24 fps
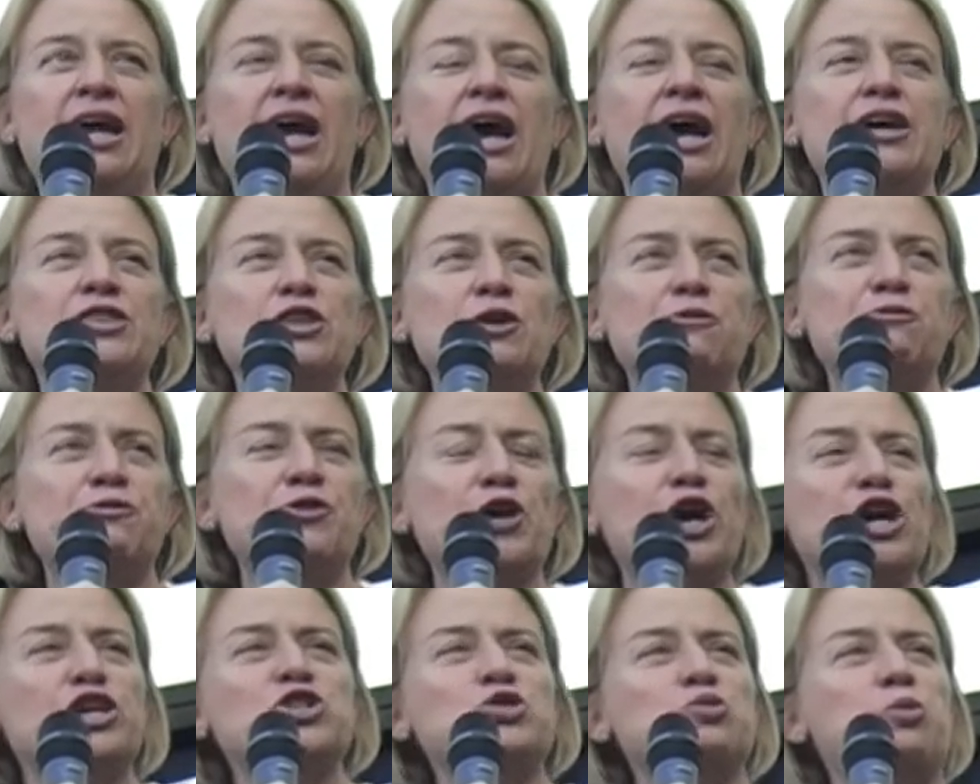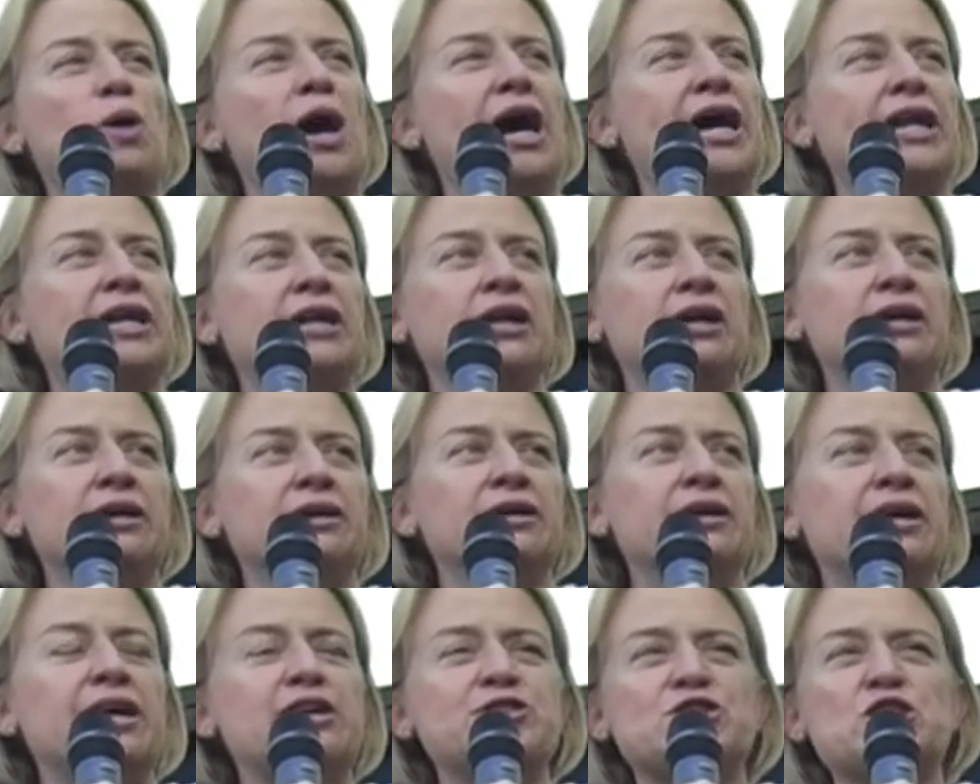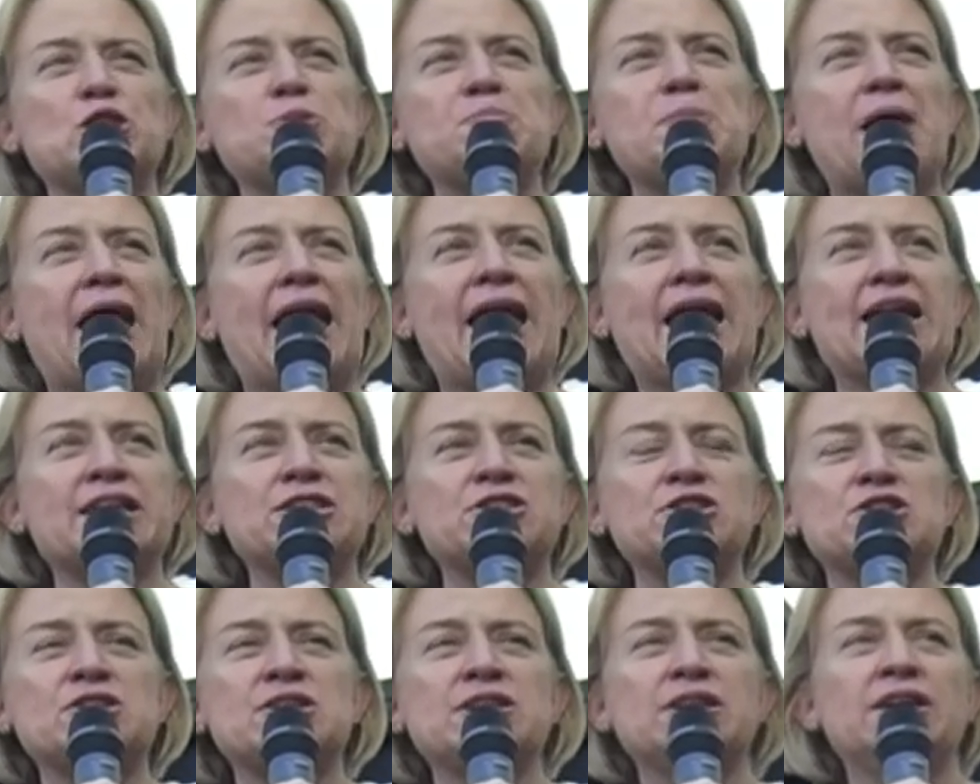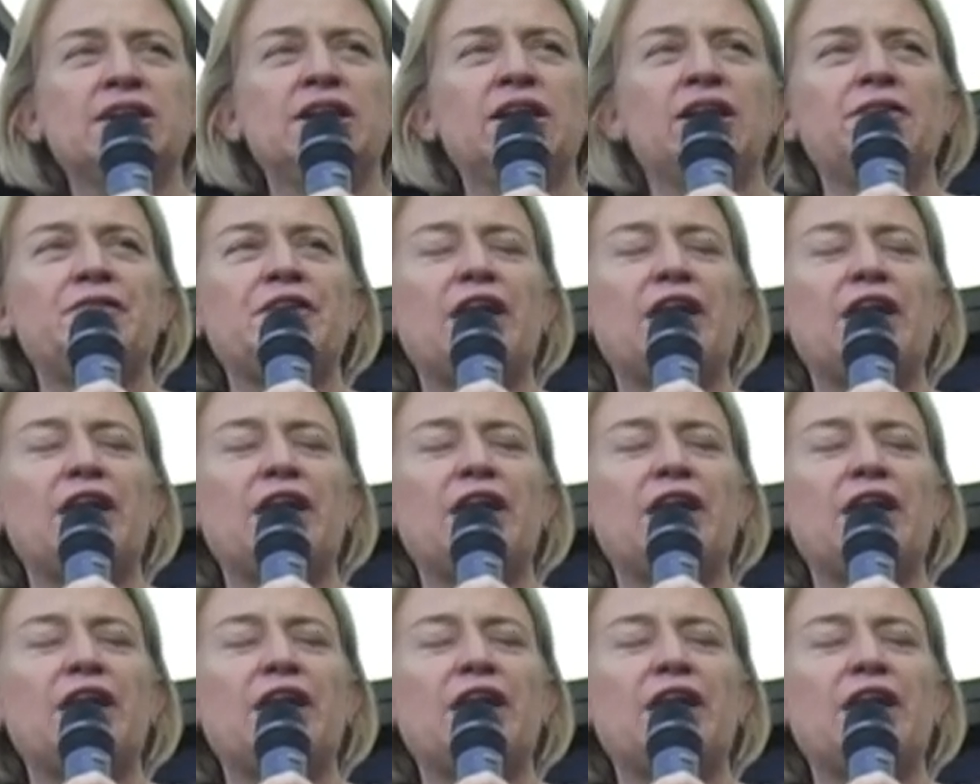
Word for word: And the first one is a demand that